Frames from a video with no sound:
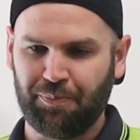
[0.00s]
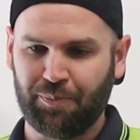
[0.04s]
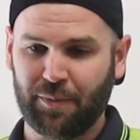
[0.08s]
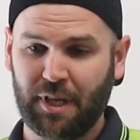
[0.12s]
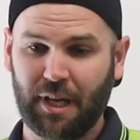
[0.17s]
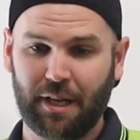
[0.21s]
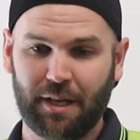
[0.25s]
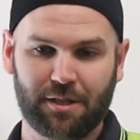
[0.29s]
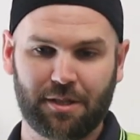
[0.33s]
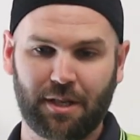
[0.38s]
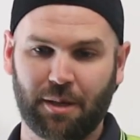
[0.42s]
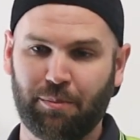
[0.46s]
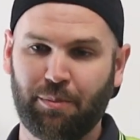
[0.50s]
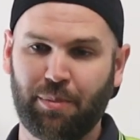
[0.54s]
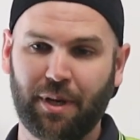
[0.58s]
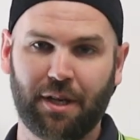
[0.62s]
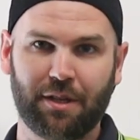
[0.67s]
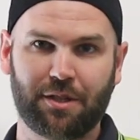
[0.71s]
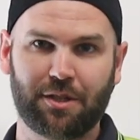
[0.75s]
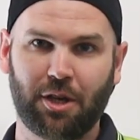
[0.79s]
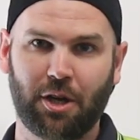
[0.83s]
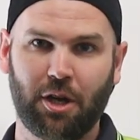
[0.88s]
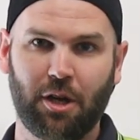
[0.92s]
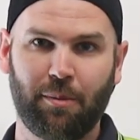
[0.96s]
just like bigger
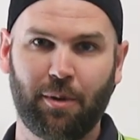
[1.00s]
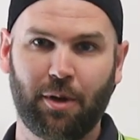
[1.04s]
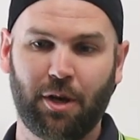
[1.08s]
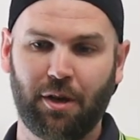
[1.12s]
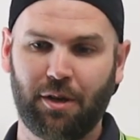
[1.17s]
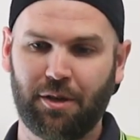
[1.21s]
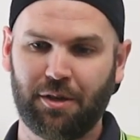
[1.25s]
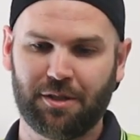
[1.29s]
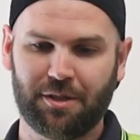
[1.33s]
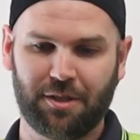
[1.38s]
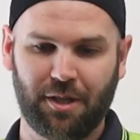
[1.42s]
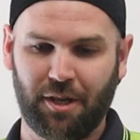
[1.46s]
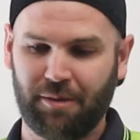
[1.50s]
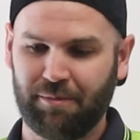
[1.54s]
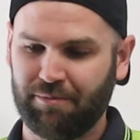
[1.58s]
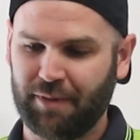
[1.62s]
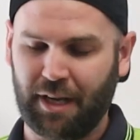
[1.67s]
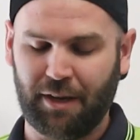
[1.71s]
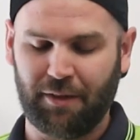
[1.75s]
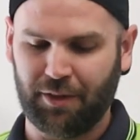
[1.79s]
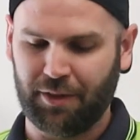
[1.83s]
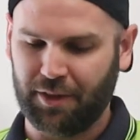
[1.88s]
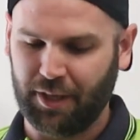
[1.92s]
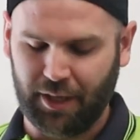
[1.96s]
turbos and
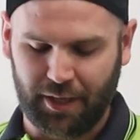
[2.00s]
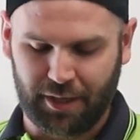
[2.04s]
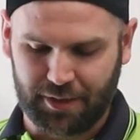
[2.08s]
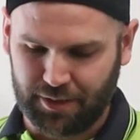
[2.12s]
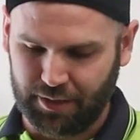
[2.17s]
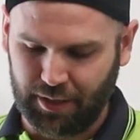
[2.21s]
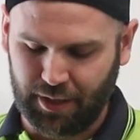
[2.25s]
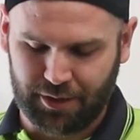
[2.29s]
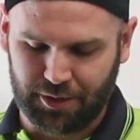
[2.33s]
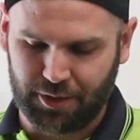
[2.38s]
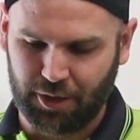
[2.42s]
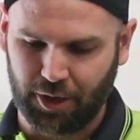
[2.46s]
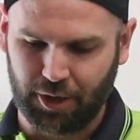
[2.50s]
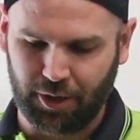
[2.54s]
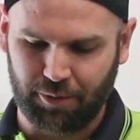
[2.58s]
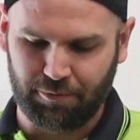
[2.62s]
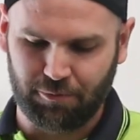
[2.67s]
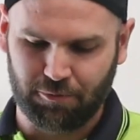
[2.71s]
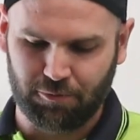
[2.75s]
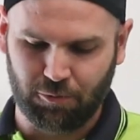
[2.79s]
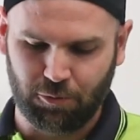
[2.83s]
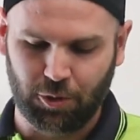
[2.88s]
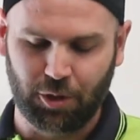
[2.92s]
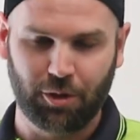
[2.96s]
everything. He's got a
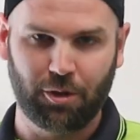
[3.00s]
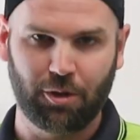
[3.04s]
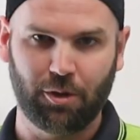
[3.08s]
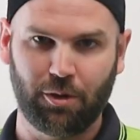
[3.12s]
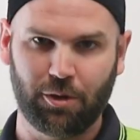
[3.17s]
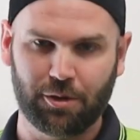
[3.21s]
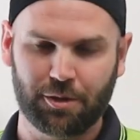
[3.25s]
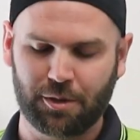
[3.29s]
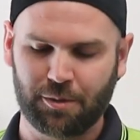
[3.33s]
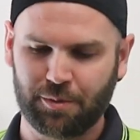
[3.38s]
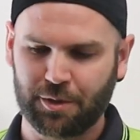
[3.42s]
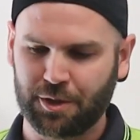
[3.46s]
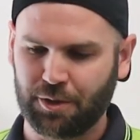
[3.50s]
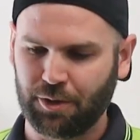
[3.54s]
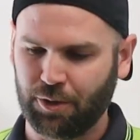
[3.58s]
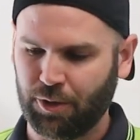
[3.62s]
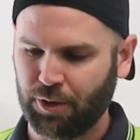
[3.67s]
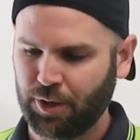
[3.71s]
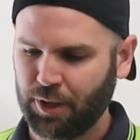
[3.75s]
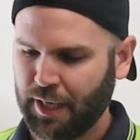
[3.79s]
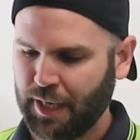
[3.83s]
really good, awesome store,